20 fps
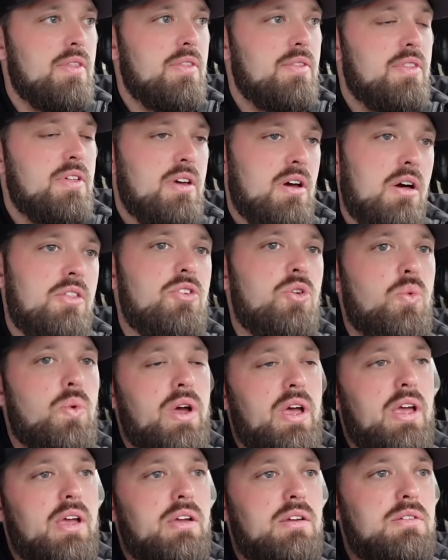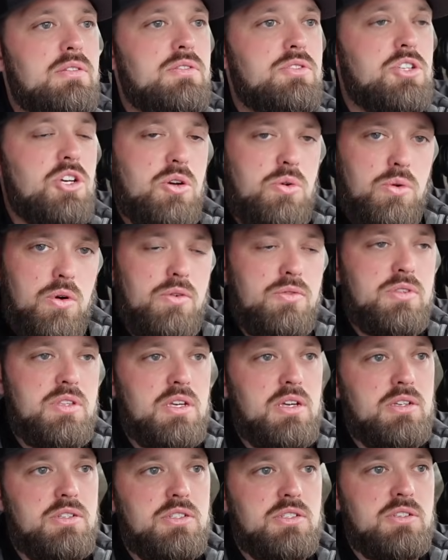the other way to quote
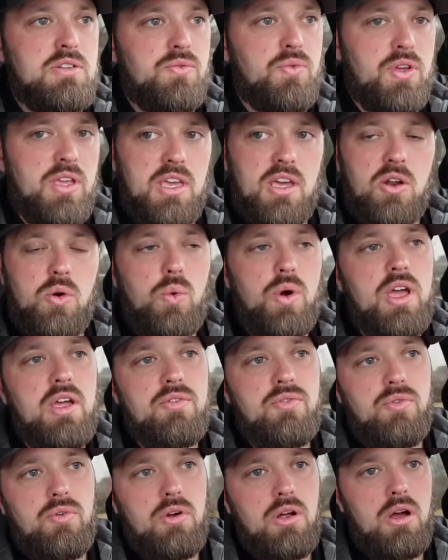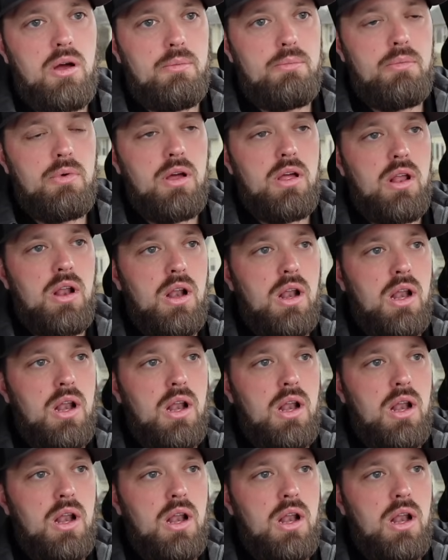this, if we get away from